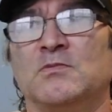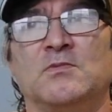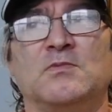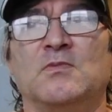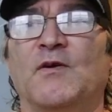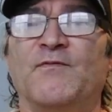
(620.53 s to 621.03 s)

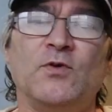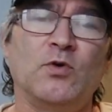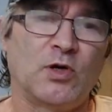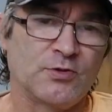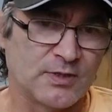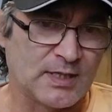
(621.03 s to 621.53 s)
a few
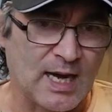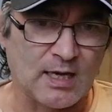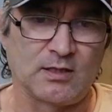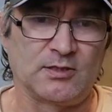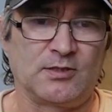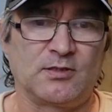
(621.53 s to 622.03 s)

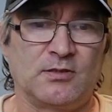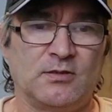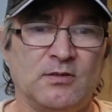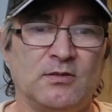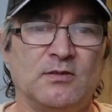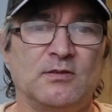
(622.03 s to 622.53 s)
$100s.
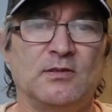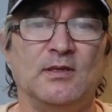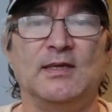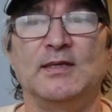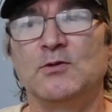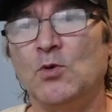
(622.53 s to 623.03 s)

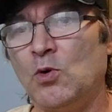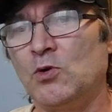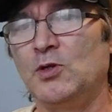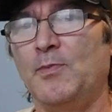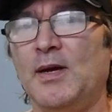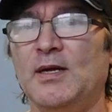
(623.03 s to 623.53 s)
It all
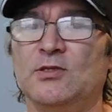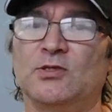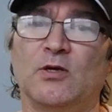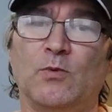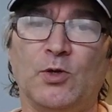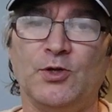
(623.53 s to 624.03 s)
depends
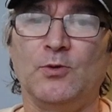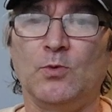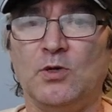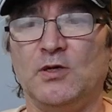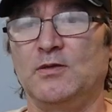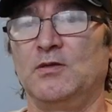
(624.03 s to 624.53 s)
on what you want.